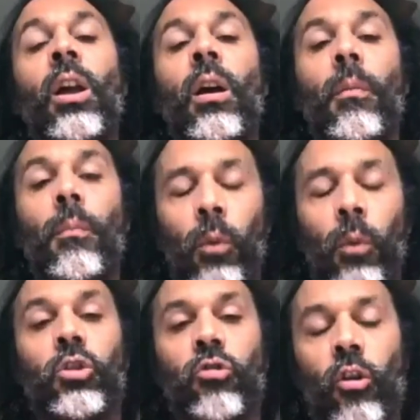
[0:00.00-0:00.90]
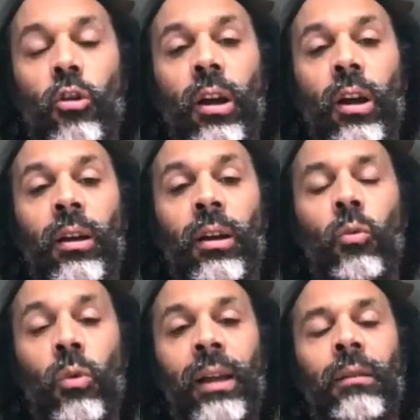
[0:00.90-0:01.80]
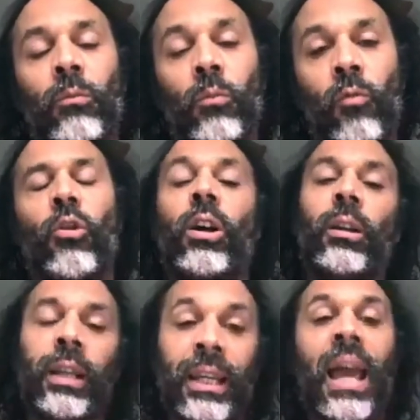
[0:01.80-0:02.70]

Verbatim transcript: much stronger when one really